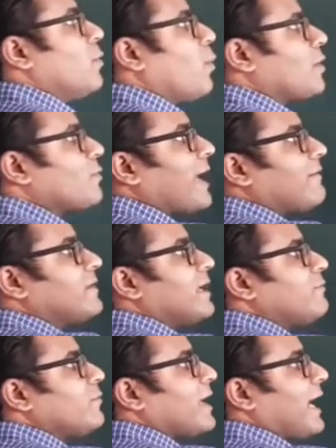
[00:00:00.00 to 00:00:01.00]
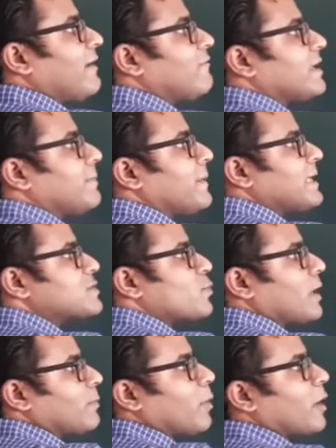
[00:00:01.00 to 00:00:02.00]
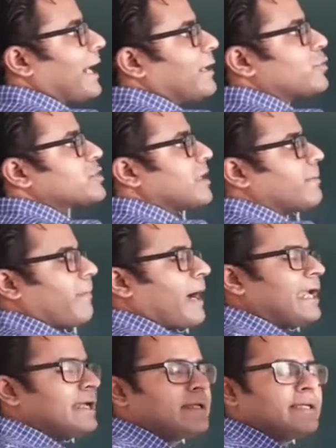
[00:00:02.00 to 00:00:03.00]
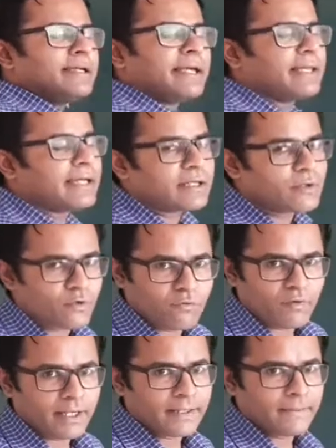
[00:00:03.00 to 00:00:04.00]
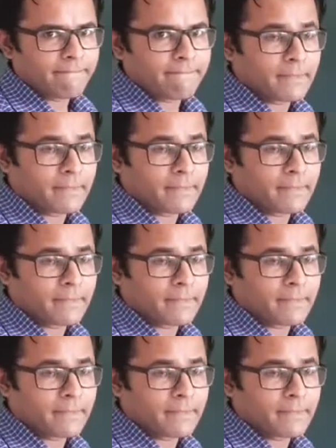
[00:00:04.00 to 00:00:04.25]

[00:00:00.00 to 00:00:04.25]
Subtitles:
What we have done, we have replaced one more hydrogen by electrophile.